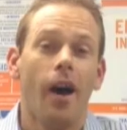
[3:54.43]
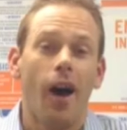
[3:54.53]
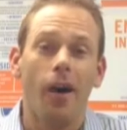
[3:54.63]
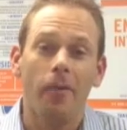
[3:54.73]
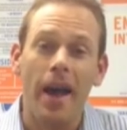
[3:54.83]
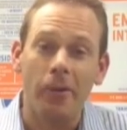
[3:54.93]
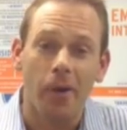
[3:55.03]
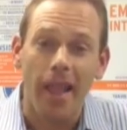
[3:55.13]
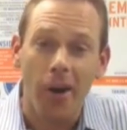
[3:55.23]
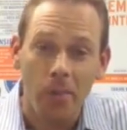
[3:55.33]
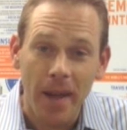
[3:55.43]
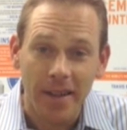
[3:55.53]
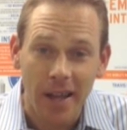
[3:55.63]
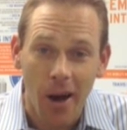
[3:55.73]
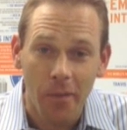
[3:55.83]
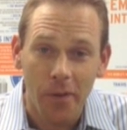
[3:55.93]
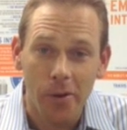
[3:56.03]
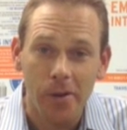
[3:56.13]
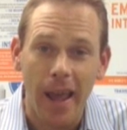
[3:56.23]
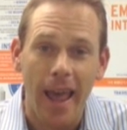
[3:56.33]
All right, well, I hope that's
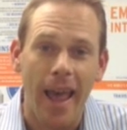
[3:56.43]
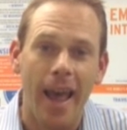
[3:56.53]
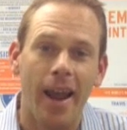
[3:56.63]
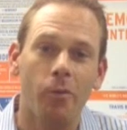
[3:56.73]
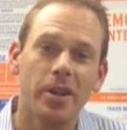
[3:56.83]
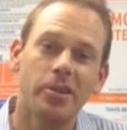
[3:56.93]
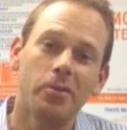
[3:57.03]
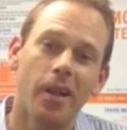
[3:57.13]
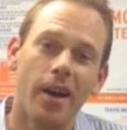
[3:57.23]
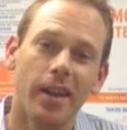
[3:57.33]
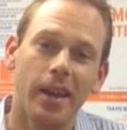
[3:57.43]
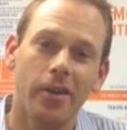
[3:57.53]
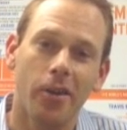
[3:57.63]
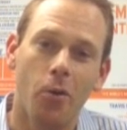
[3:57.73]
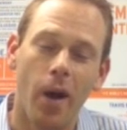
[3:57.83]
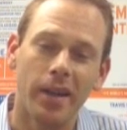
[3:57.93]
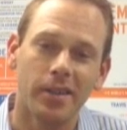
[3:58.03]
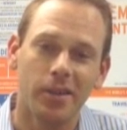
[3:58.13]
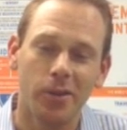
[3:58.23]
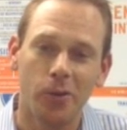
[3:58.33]
helpful, and I wish you luck in your
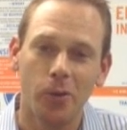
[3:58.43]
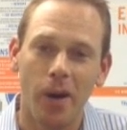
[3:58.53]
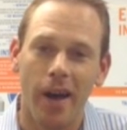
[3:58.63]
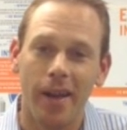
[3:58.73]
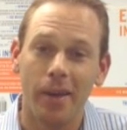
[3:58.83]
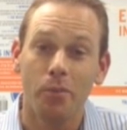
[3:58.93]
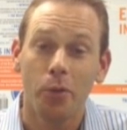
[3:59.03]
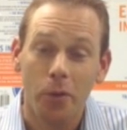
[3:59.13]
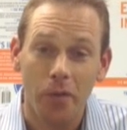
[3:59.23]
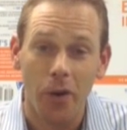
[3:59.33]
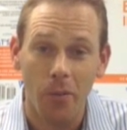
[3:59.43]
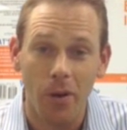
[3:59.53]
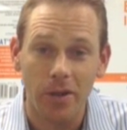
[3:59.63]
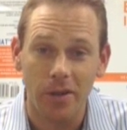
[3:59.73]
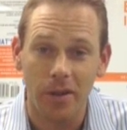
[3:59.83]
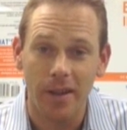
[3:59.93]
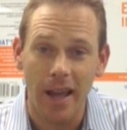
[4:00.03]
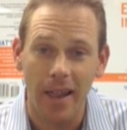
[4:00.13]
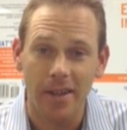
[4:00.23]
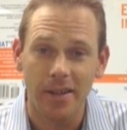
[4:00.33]
quest to improve your emotional
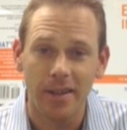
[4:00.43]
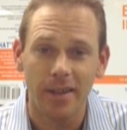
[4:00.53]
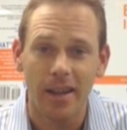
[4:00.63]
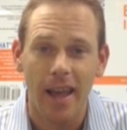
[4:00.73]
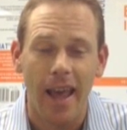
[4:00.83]
intelligence,